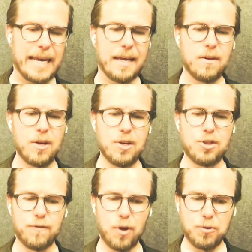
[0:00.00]
I can't
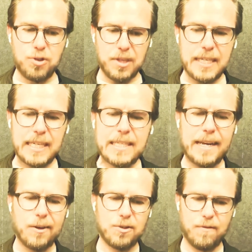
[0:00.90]
divulge the
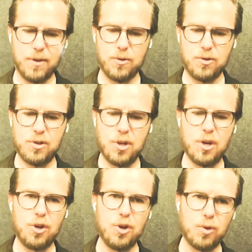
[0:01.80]
details of those
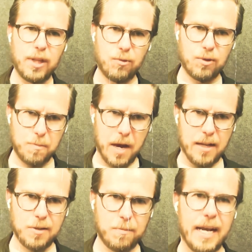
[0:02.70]
nuclear
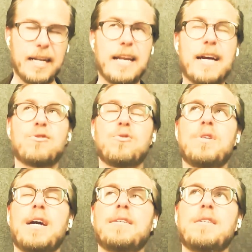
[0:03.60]
response planning
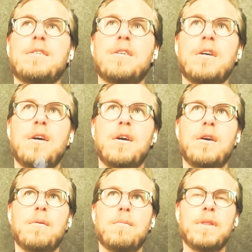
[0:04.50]
exercises,
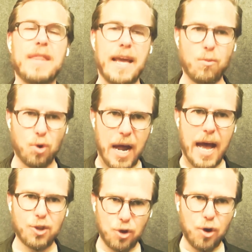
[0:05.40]
but they were
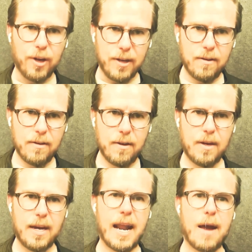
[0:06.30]
not good.
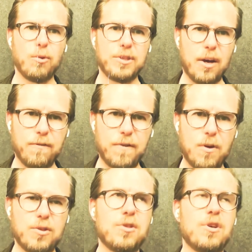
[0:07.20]
And I will tell
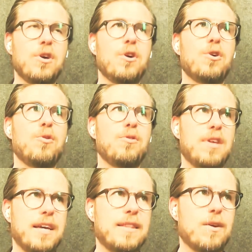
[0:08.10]
folks who
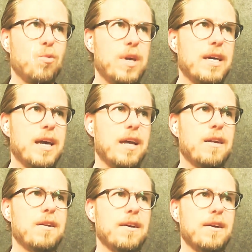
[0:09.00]
think that we
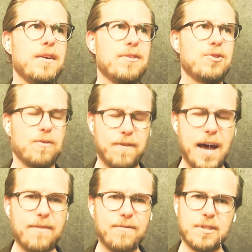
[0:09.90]
can
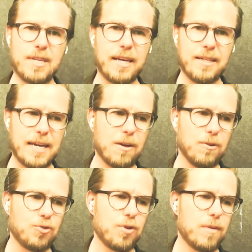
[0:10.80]
survive a second
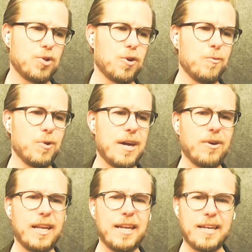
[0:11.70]
Donald Trump term
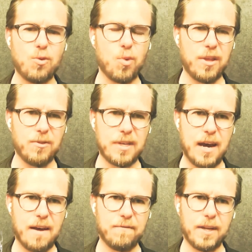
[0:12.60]
without getting into one of those
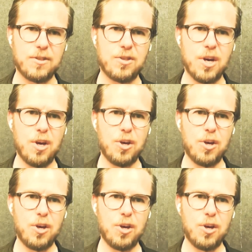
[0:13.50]
conflicts,